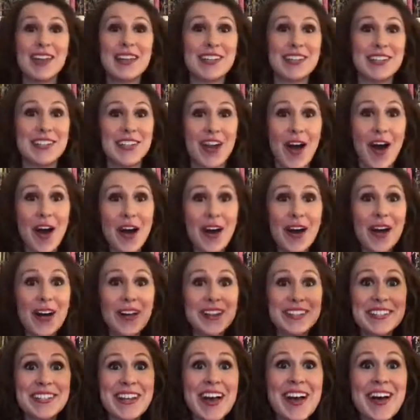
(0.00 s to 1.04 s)
tall,
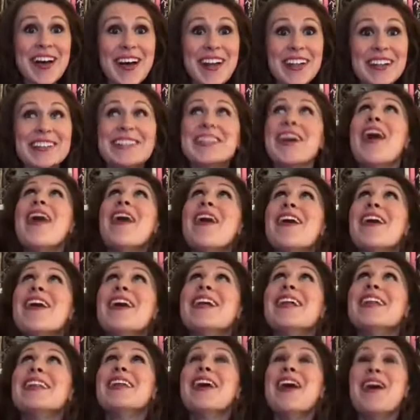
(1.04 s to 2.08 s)
tall,
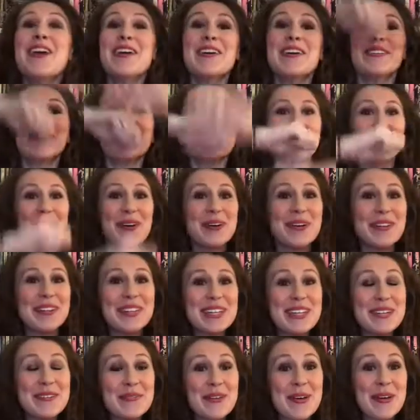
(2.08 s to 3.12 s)
tall.
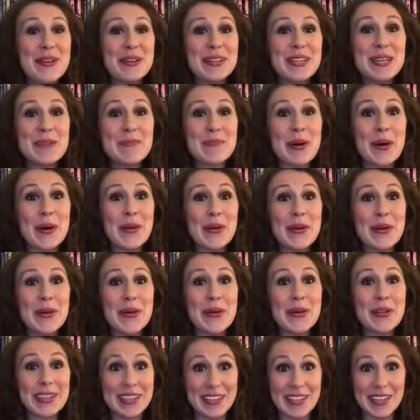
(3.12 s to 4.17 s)
Roly,
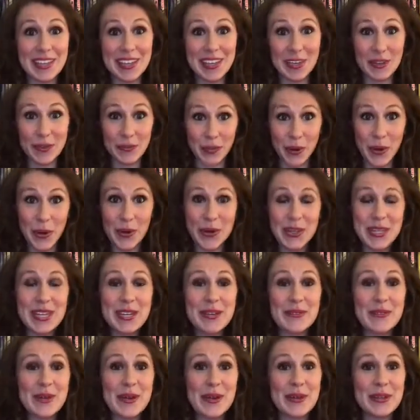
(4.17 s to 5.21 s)
roly-poly, roly,
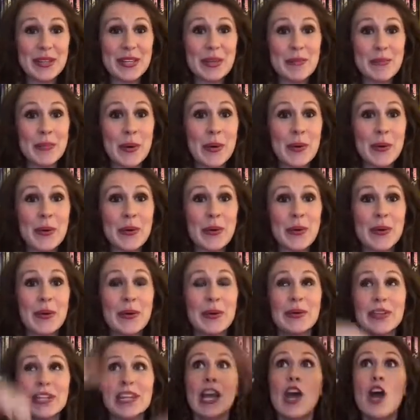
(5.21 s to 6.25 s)

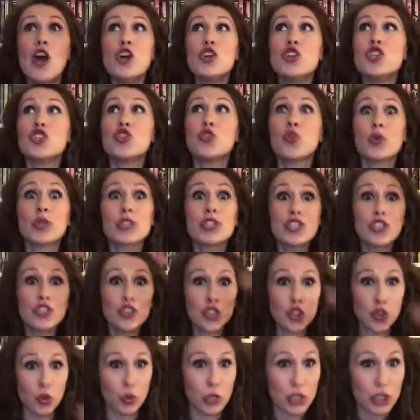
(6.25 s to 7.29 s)
roly-poly, short,
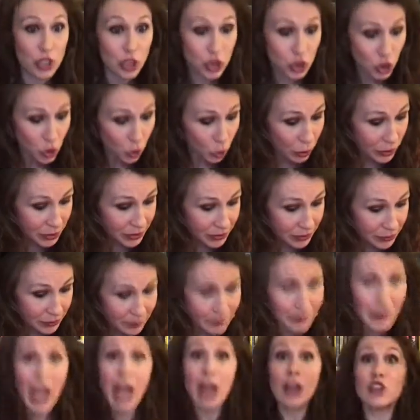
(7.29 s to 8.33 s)
short, short,
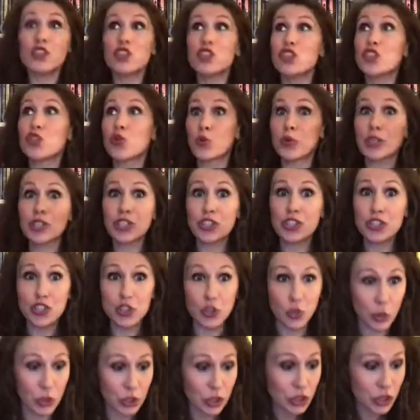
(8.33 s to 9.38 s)
short,
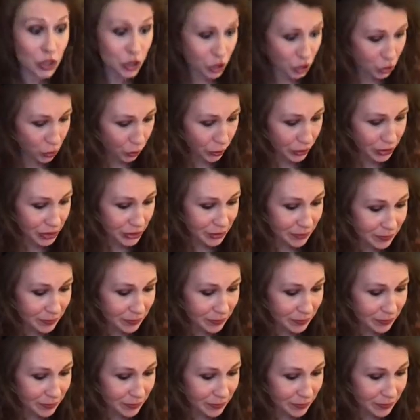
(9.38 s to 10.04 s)
short, short.